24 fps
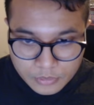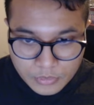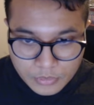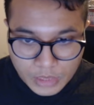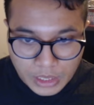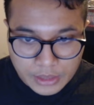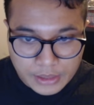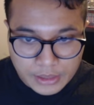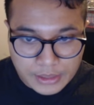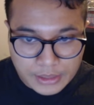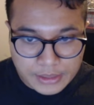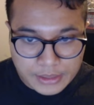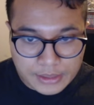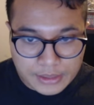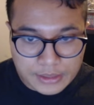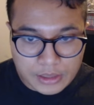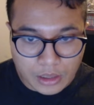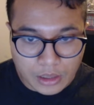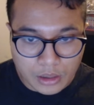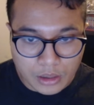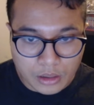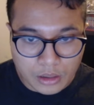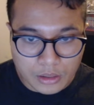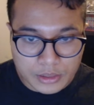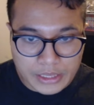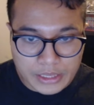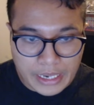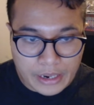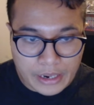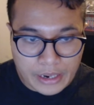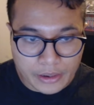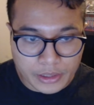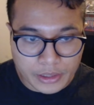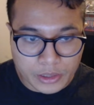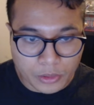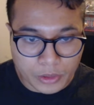this is all
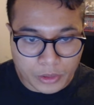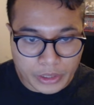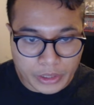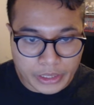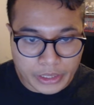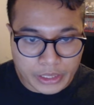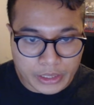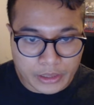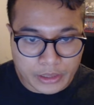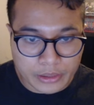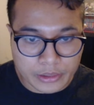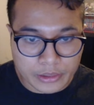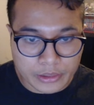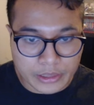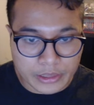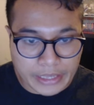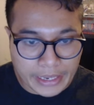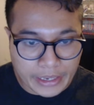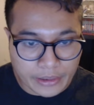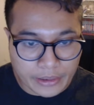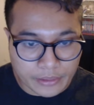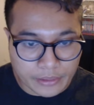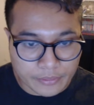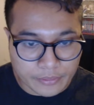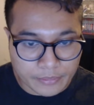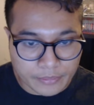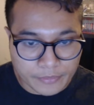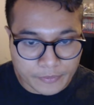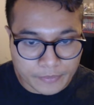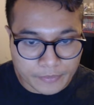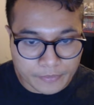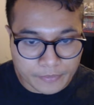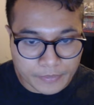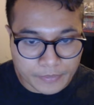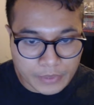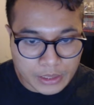territory, gang
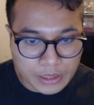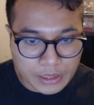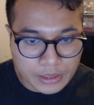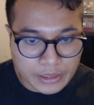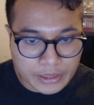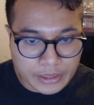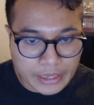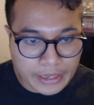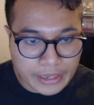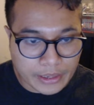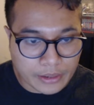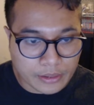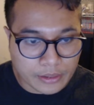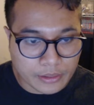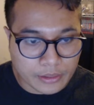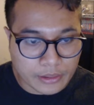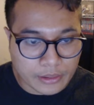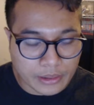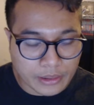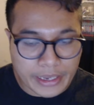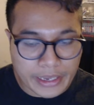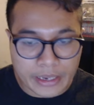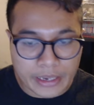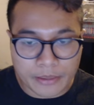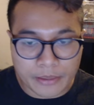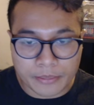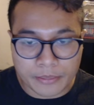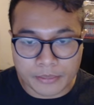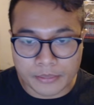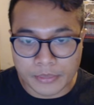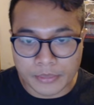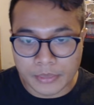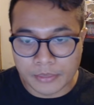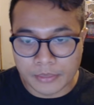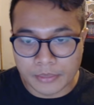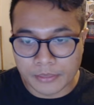
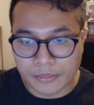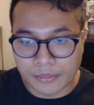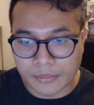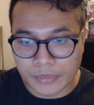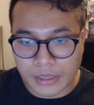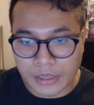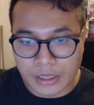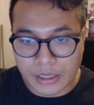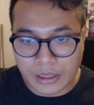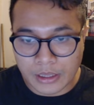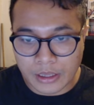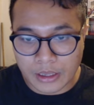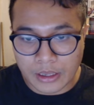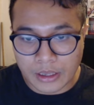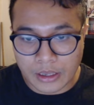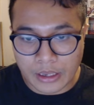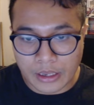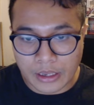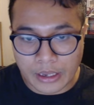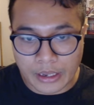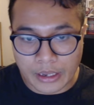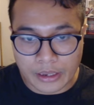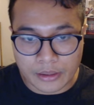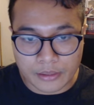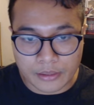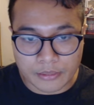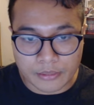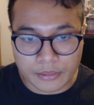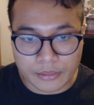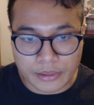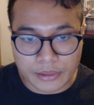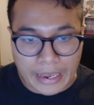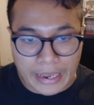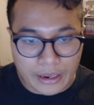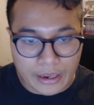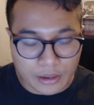claim,
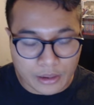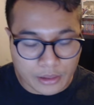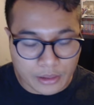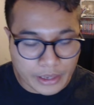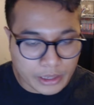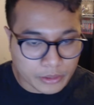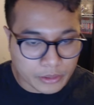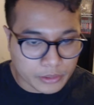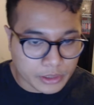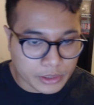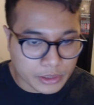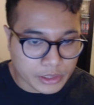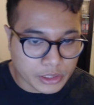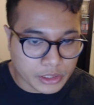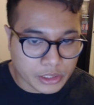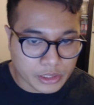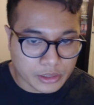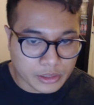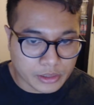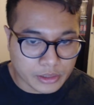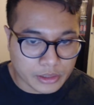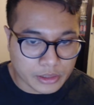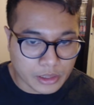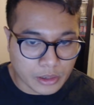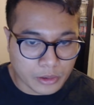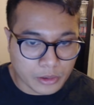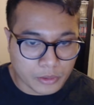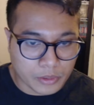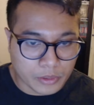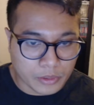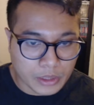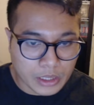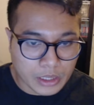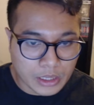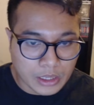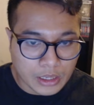and gang language. So
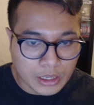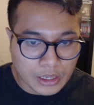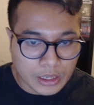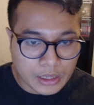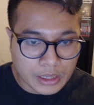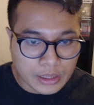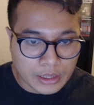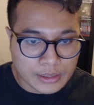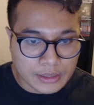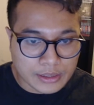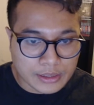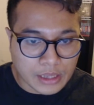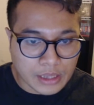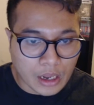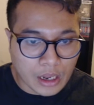it's not